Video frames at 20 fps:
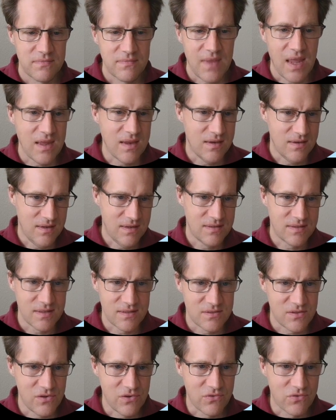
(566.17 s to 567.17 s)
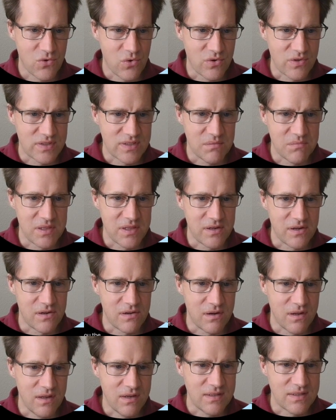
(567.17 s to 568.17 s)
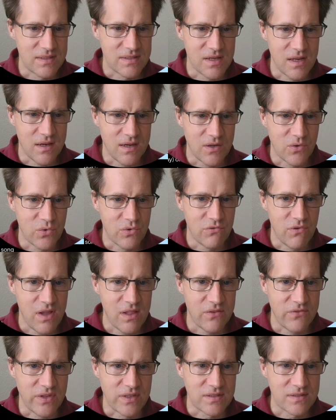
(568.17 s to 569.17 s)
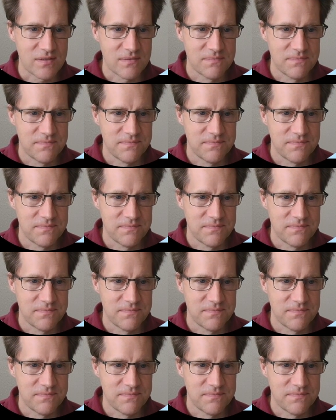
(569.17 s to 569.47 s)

And he says here, of course, similarity does not equal relevance.